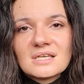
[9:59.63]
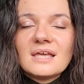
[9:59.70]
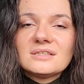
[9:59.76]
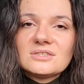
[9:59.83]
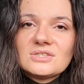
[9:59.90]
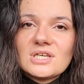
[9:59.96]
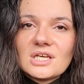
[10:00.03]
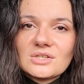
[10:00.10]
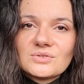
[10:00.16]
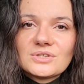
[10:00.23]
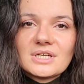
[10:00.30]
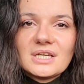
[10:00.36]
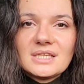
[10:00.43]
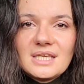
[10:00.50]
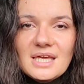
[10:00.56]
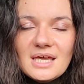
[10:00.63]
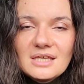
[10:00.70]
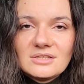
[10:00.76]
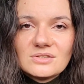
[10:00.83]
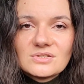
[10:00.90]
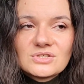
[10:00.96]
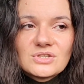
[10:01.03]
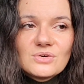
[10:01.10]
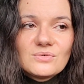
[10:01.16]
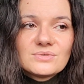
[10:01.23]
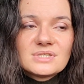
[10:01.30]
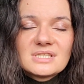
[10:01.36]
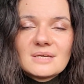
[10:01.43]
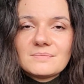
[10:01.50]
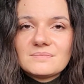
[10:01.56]
and a tenor can handle, so
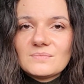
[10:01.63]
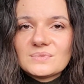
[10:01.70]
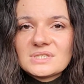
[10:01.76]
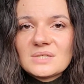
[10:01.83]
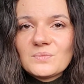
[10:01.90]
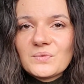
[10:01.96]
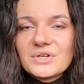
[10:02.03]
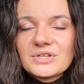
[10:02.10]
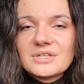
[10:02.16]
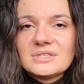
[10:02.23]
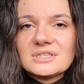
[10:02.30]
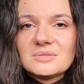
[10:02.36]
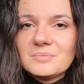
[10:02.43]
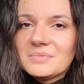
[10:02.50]
somewhere in the